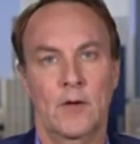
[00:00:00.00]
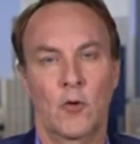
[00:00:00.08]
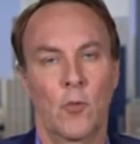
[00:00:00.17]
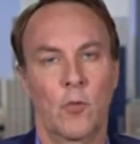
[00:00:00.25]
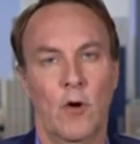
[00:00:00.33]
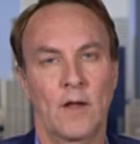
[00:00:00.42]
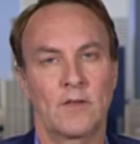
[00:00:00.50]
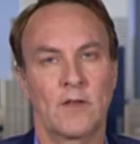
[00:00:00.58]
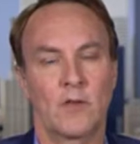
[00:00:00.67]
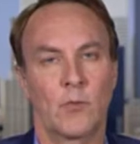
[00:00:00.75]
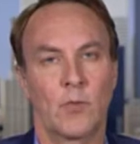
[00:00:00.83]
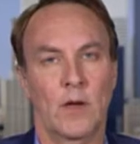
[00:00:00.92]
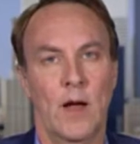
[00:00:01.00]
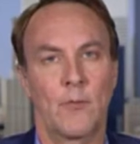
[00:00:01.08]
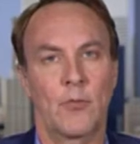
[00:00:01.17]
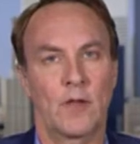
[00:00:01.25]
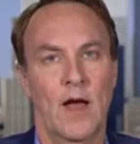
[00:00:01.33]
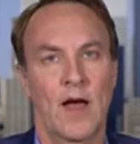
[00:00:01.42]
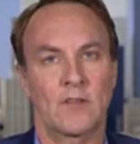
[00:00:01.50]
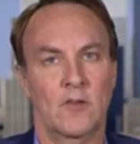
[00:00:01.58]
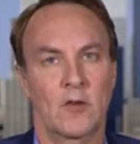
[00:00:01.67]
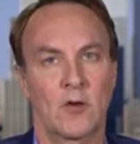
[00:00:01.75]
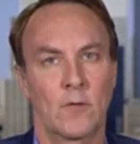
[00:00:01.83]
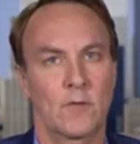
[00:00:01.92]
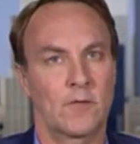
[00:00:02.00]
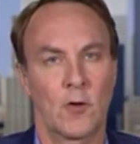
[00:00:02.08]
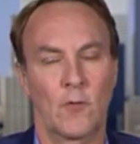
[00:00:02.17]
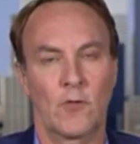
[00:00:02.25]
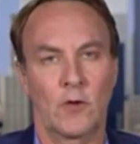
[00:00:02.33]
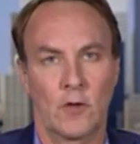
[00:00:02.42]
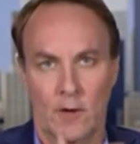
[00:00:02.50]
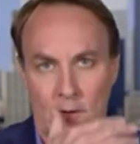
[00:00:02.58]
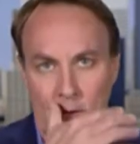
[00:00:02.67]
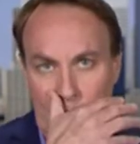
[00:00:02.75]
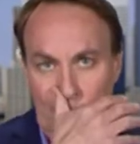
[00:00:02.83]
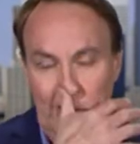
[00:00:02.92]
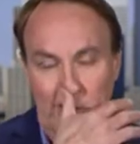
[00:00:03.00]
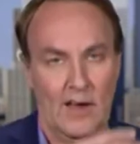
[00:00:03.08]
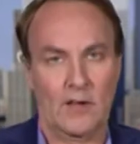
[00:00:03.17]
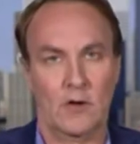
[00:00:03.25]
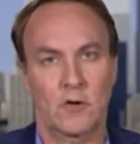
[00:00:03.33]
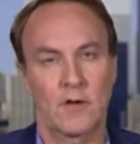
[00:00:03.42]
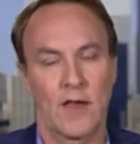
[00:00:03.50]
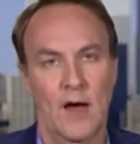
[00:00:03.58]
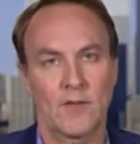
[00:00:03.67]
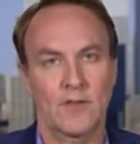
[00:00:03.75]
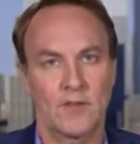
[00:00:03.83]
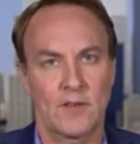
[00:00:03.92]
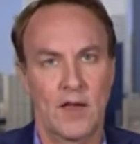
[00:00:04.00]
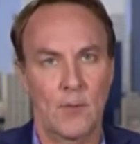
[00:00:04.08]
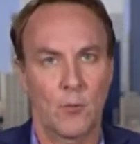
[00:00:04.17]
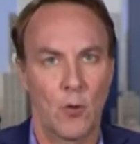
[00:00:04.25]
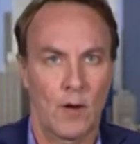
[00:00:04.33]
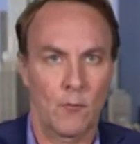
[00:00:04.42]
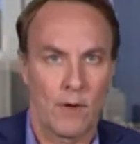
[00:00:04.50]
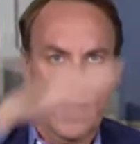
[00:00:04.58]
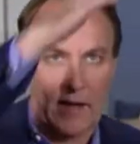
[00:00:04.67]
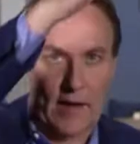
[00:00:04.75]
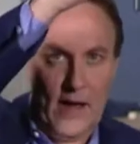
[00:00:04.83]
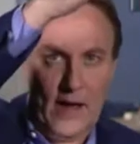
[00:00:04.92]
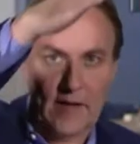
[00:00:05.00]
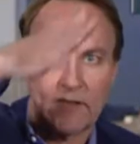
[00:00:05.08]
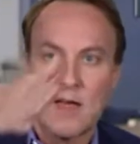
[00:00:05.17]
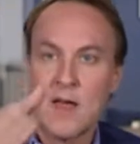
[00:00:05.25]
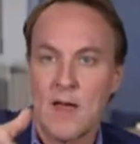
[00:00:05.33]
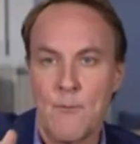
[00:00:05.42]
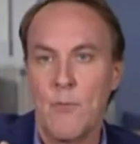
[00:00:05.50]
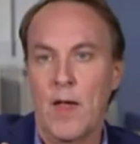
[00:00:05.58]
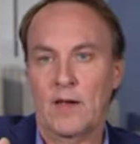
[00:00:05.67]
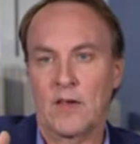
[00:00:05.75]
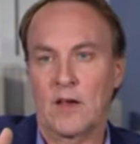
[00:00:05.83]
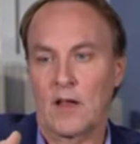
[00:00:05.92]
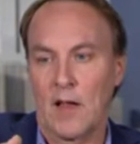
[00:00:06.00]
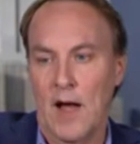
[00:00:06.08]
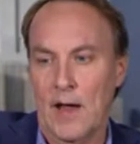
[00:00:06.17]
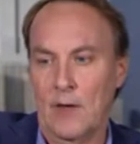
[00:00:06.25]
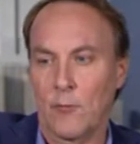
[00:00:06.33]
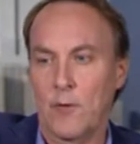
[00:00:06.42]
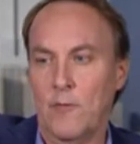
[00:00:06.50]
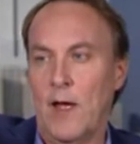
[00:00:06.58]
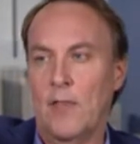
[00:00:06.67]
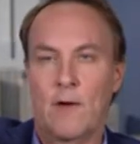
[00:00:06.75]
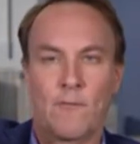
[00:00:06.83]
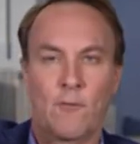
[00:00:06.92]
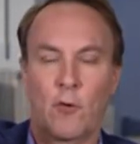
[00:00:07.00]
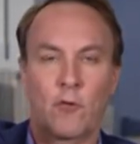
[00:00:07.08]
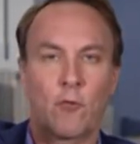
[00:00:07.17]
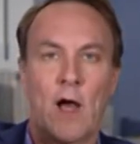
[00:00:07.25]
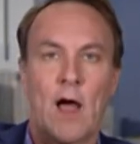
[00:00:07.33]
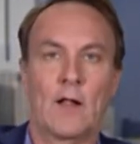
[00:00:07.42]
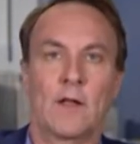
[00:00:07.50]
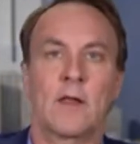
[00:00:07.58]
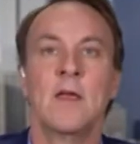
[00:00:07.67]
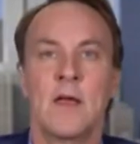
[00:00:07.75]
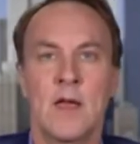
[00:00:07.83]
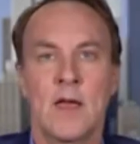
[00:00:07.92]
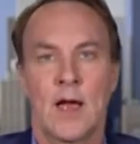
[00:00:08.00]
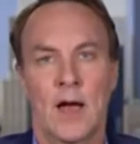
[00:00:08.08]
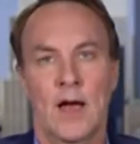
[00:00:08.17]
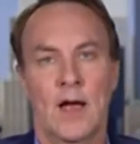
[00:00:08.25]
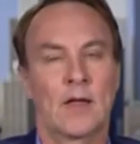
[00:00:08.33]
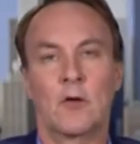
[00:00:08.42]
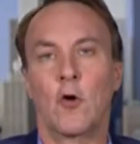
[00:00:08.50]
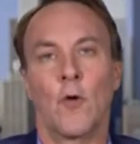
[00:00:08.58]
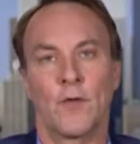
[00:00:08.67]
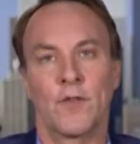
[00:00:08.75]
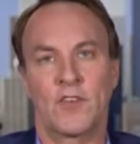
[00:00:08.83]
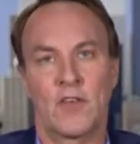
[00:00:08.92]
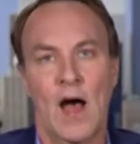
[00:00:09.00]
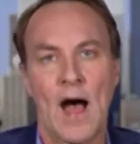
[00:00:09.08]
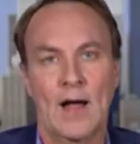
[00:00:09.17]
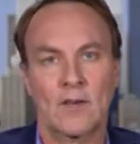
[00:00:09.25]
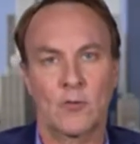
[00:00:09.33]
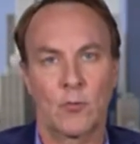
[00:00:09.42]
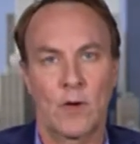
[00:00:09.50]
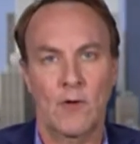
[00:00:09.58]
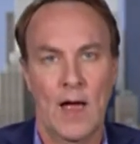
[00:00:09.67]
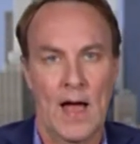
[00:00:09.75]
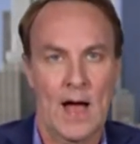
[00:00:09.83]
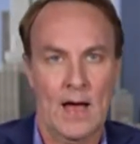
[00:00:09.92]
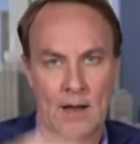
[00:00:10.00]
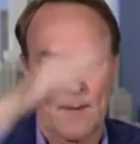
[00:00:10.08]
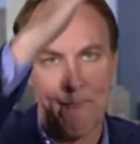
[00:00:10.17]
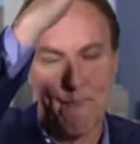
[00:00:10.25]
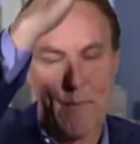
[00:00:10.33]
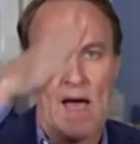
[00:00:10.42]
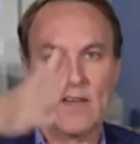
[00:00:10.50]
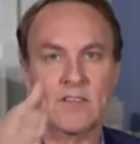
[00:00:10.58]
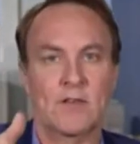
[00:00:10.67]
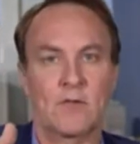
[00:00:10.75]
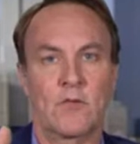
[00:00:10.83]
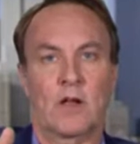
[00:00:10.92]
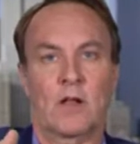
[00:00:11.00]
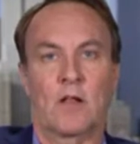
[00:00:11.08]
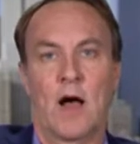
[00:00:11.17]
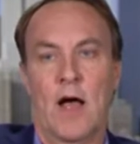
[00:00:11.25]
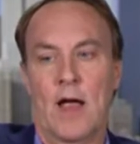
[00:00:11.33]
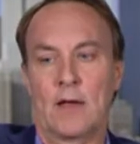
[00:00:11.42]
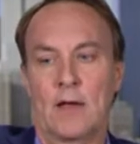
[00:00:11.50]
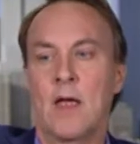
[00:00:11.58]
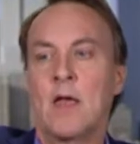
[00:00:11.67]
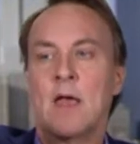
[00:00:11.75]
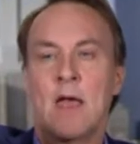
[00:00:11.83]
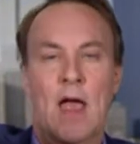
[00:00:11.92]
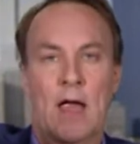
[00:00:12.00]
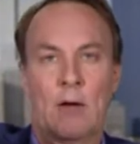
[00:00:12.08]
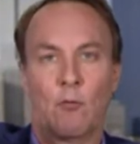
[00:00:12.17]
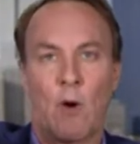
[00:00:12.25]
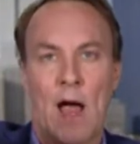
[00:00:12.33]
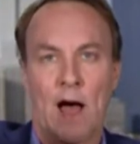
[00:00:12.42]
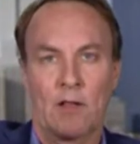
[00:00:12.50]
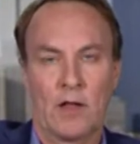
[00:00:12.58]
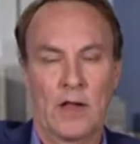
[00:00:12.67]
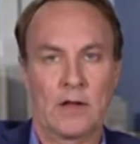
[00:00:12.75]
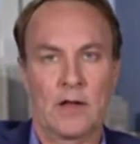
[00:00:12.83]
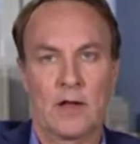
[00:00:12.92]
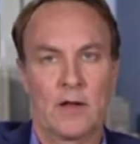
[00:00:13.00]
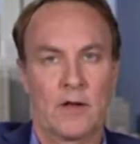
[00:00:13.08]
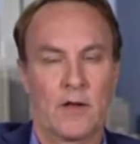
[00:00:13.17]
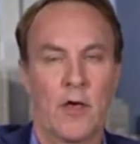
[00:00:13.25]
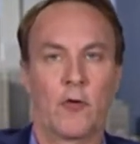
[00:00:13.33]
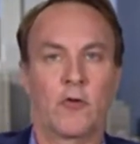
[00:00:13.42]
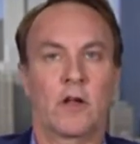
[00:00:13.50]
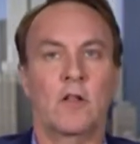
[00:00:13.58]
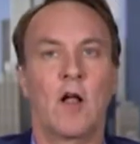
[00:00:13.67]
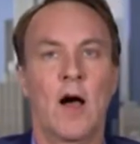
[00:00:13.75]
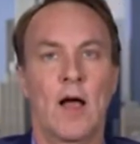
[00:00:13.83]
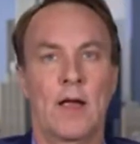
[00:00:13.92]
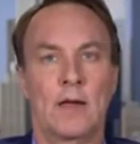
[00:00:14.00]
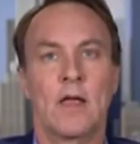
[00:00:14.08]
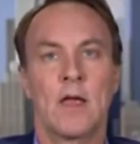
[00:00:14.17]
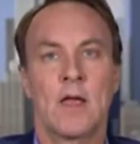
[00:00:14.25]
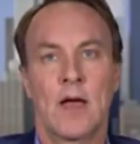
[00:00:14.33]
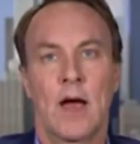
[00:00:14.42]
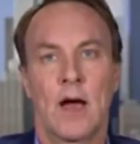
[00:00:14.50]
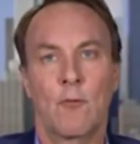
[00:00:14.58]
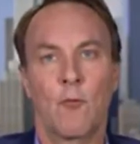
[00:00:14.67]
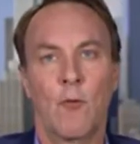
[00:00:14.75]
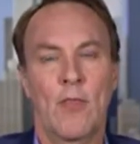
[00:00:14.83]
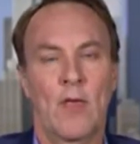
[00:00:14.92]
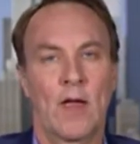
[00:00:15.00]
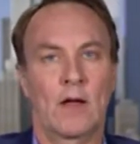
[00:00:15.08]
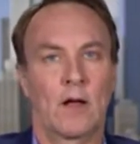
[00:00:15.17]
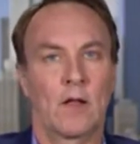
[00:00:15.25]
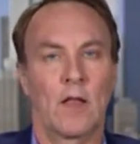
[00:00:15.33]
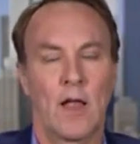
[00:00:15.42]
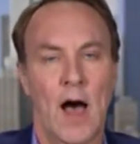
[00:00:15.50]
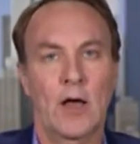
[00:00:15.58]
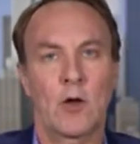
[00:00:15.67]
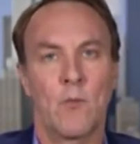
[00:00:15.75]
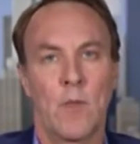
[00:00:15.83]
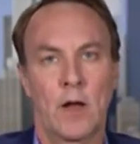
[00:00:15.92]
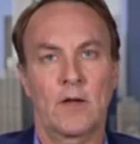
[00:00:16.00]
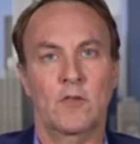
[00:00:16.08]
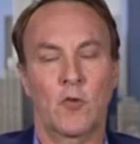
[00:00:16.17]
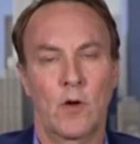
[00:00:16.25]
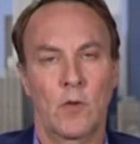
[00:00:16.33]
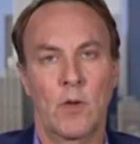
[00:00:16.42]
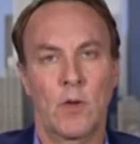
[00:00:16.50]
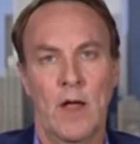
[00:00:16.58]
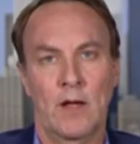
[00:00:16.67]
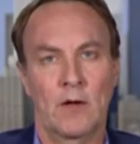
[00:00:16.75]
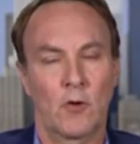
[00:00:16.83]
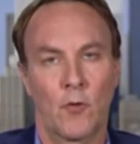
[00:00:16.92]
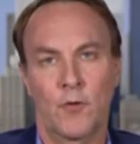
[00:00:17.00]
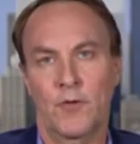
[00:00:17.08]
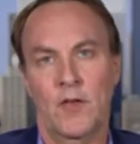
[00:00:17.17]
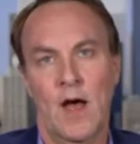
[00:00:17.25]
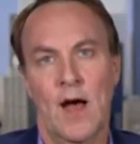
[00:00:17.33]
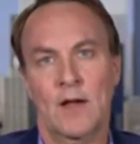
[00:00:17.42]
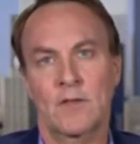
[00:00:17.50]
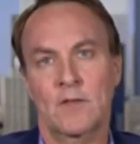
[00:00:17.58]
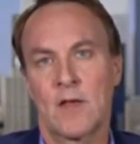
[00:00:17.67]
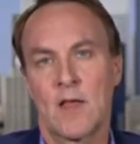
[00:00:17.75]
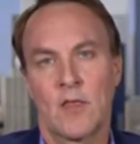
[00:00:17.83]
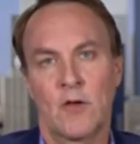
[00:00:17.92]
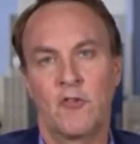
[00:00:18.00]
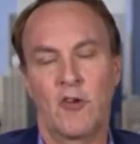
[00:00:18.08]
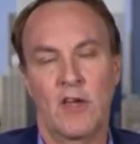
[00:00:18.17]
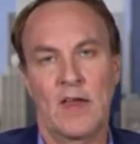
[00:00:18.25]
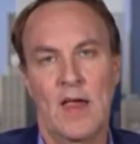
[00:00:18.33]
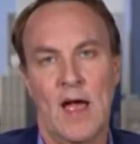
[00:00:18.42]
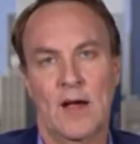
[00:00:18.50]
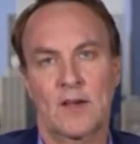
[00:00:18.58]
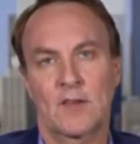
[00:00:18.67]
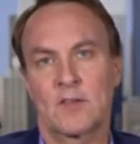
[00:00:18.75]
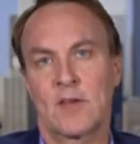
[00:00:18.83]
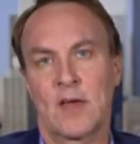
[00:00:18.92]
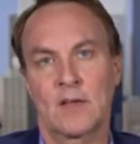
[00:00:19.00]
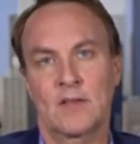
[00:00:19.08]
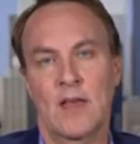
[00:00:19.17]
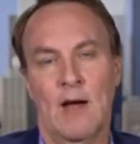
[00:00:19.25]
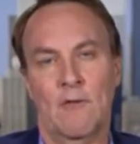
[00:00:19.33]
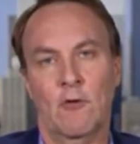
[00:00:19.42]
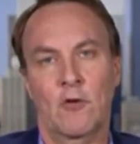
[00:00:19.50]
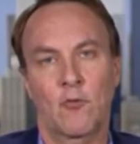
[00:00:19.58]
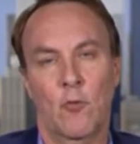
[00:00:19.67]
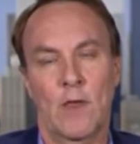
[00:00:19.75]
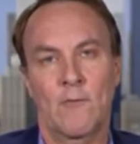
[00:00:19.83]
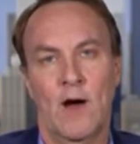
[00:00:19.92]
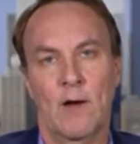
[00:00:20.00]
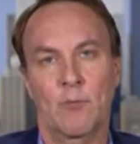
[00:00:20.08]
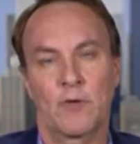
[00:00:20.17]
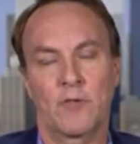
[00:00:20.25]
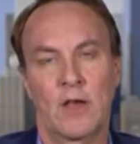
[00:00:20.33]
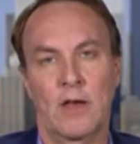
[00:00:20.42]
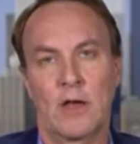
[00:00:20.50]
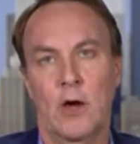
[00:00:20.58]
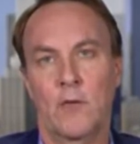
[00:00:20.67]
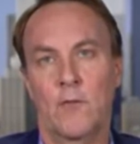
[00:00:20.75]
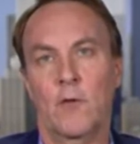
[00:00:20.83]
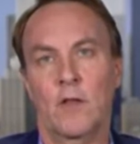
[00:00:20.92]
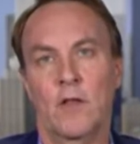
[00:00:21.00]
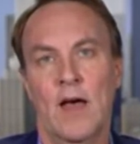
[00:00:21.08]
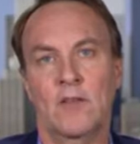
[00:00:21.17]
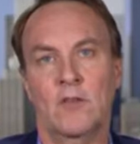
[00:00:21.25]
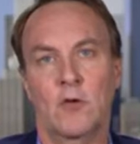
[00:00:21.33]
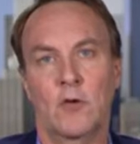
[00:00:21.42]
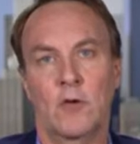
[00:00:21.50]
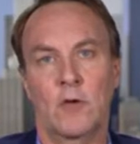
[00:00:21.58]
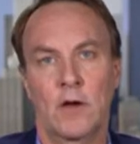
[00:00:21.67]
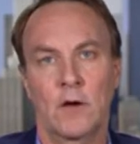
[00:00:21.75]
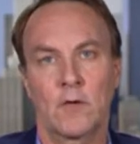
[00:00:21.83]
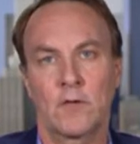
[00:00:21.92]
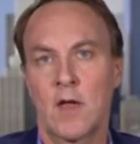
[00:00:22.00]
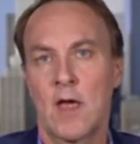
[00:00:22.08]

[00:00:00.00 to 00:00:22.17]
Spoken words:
Gold prices have been up the last two. So if you look from a technical analysis standpoint, we had a nice big decline. We've had that first rally. In gold stocks, we've had a massive decline, a rally, and then another decline. We think a lot of money is going to be made in gold stocks. The GDX has averaged 25% a year for the last 2 years.